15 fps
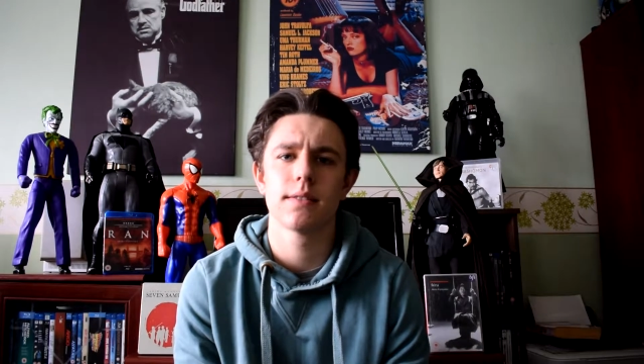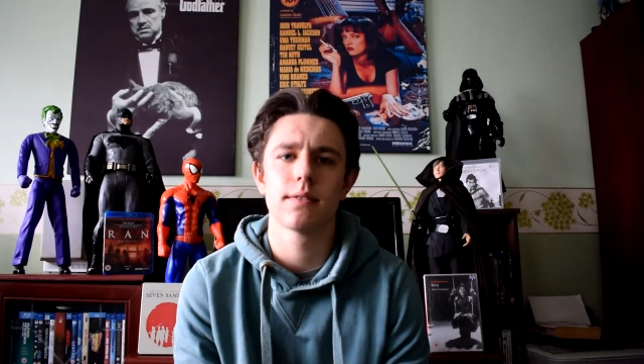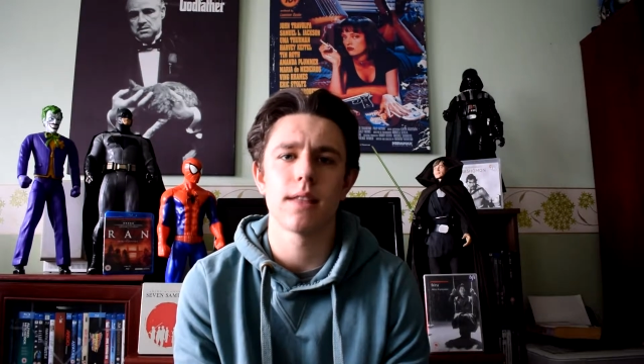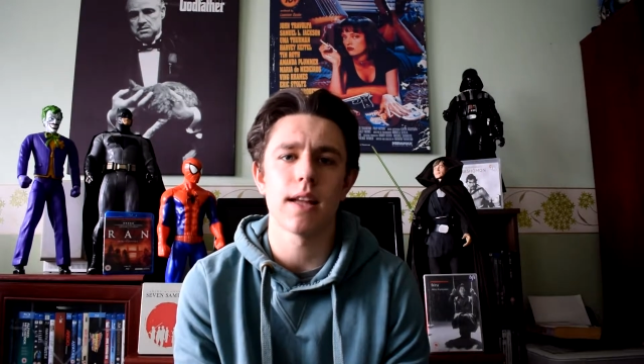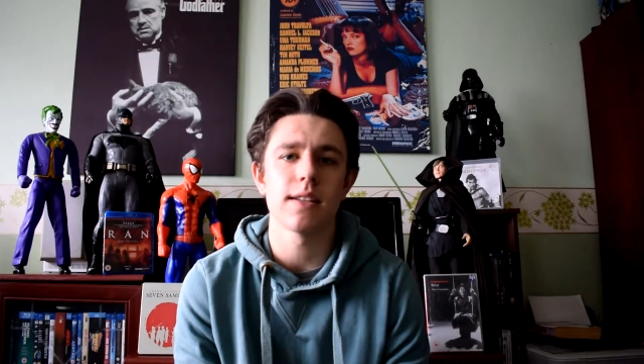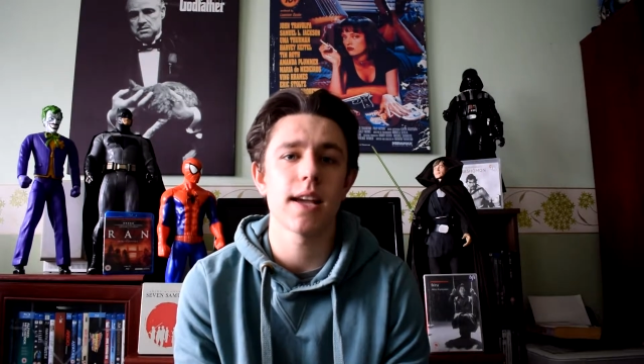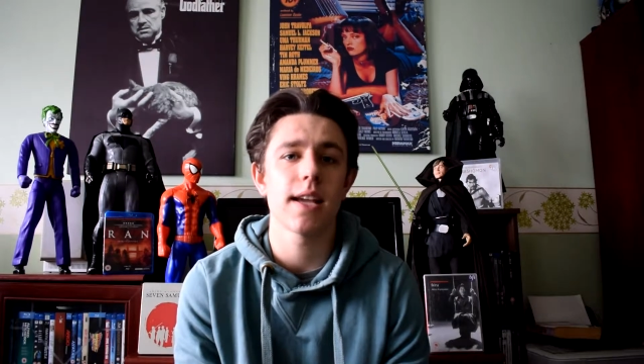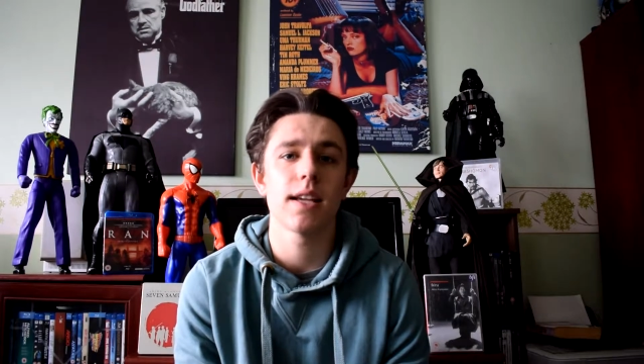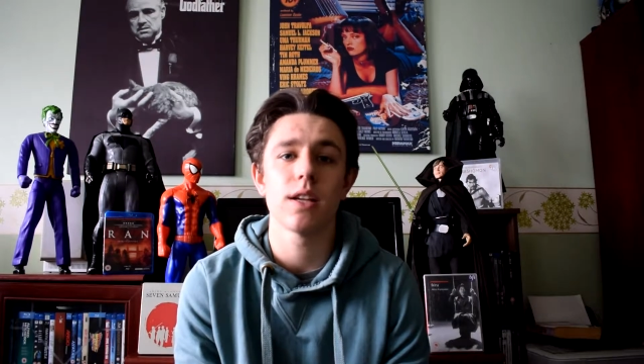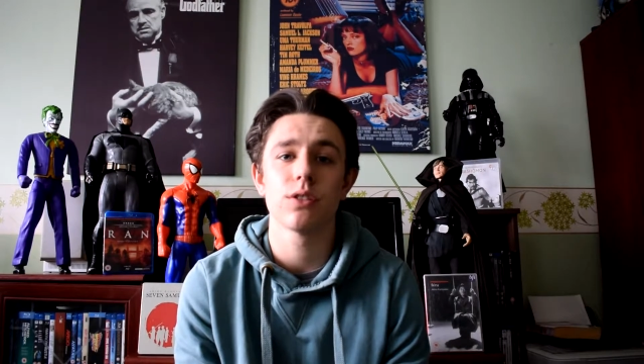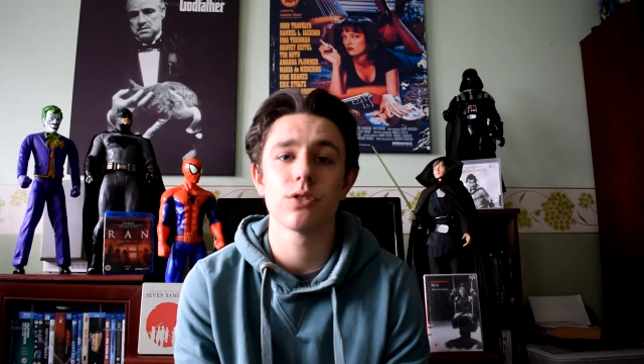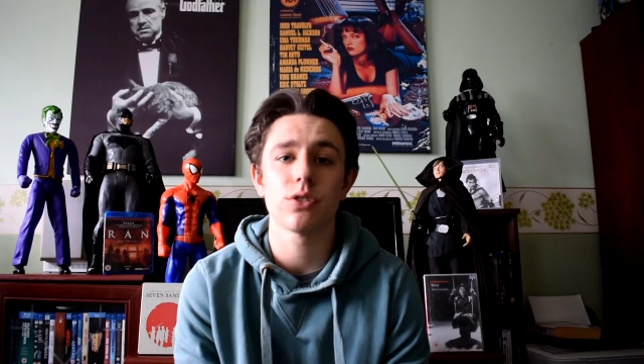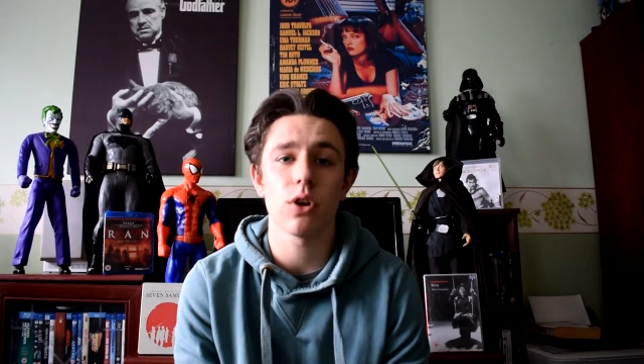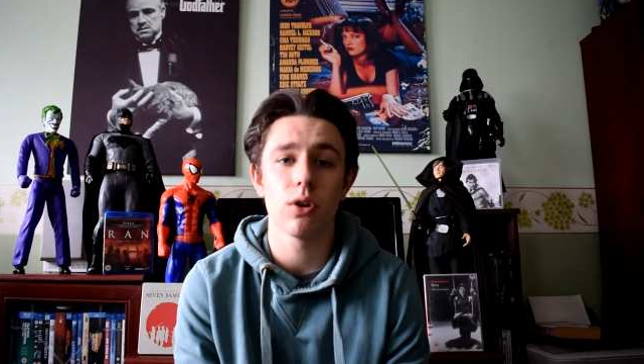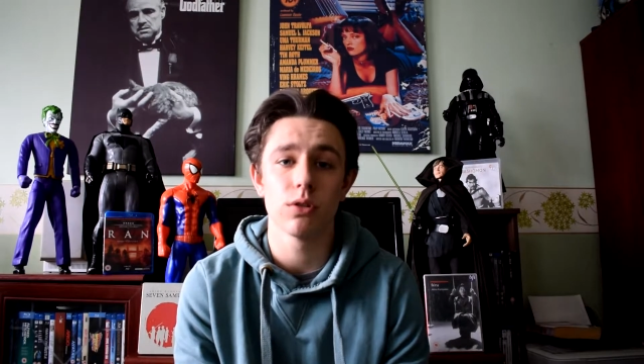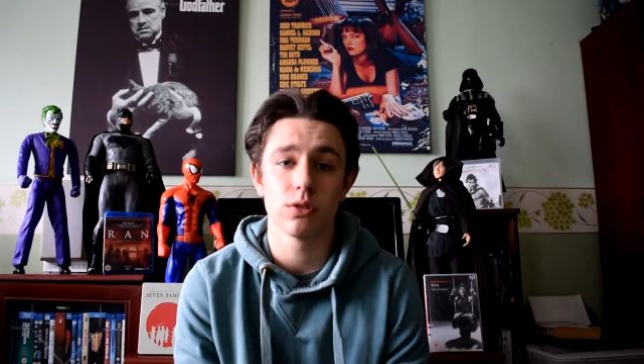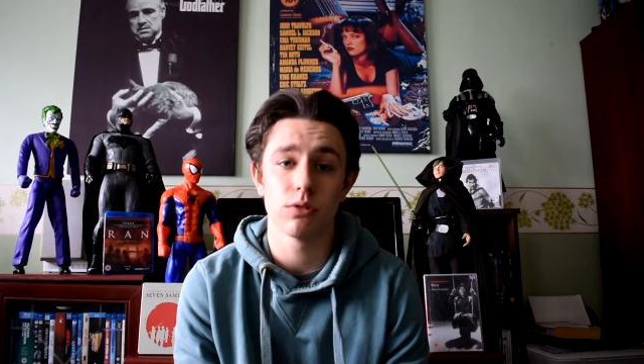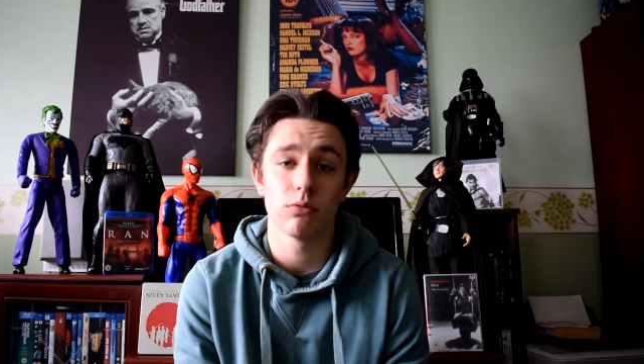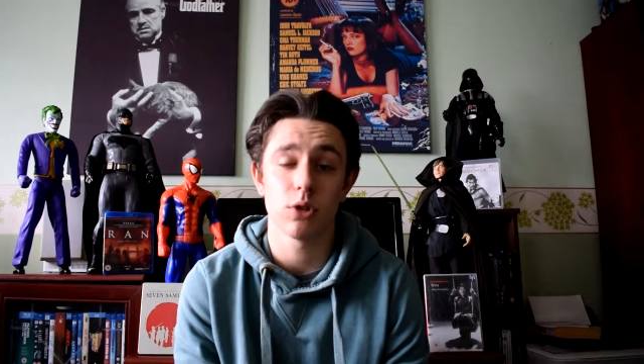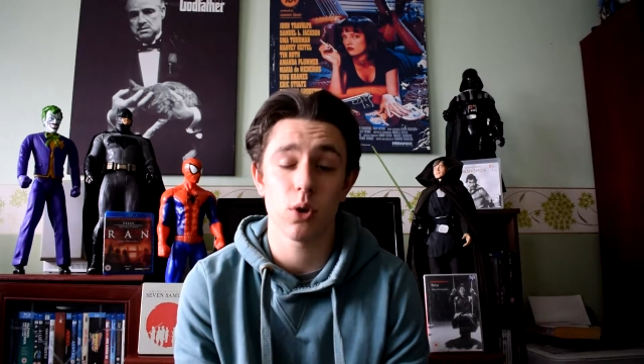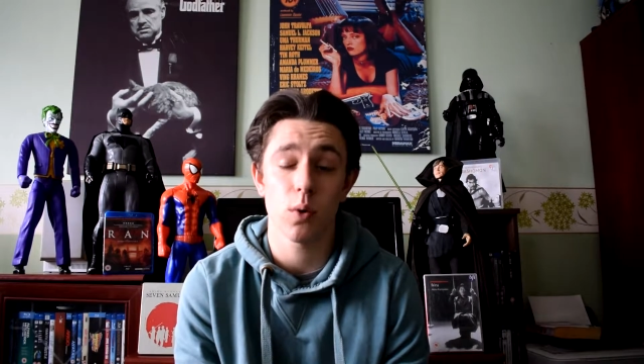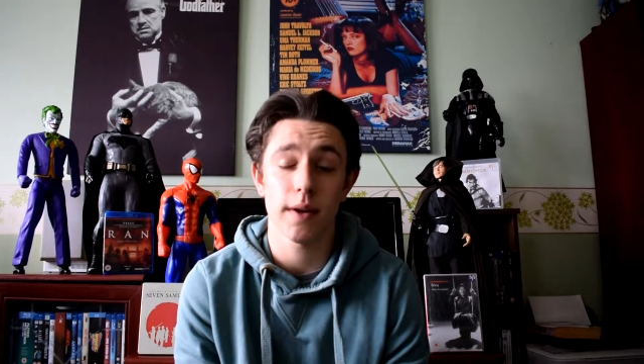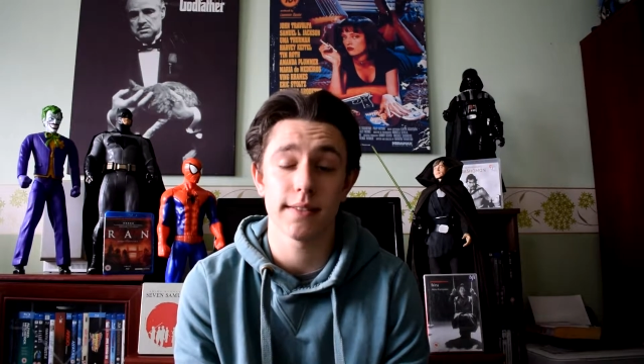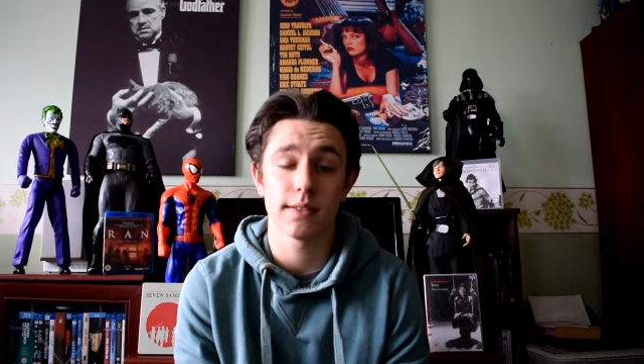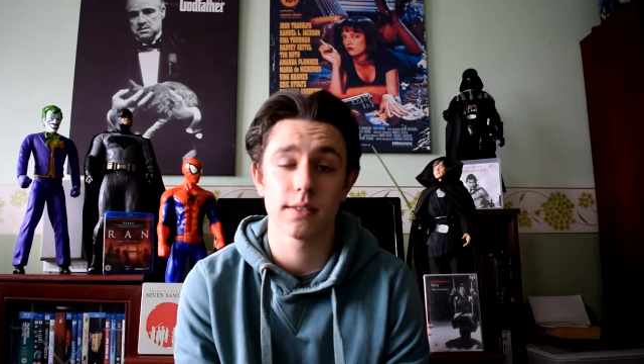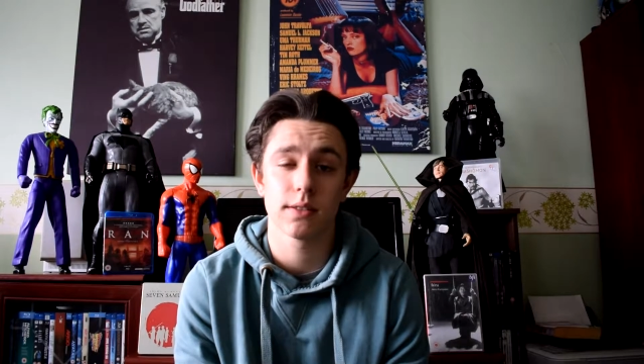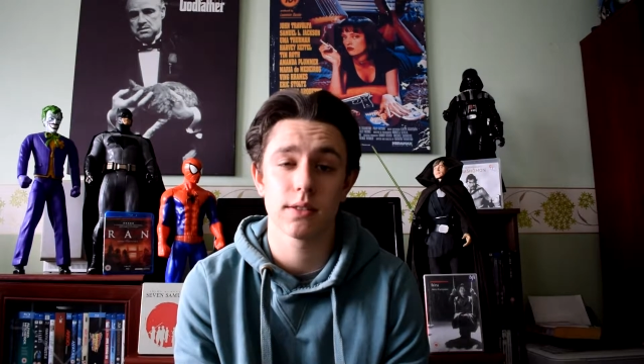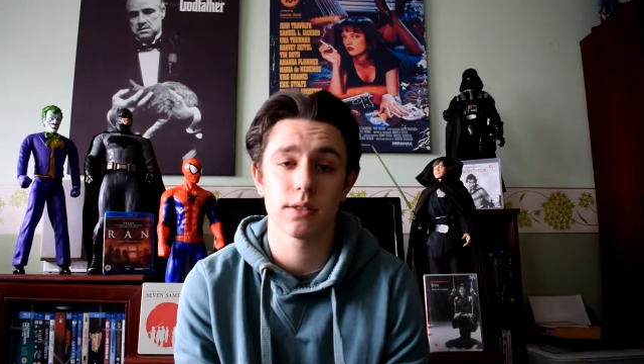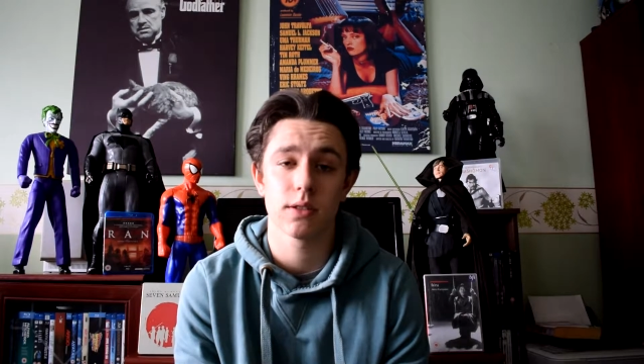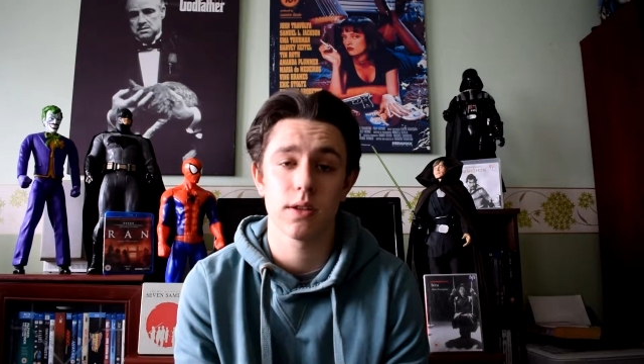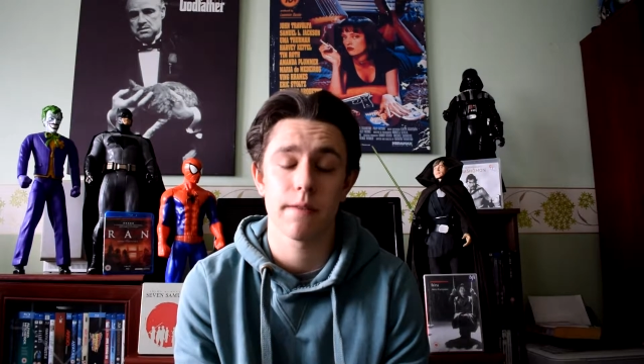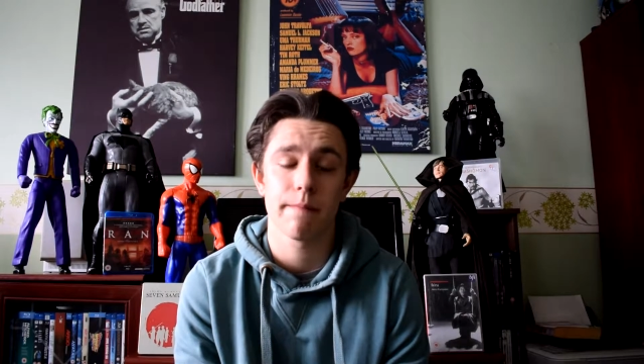they're taking songs and requests.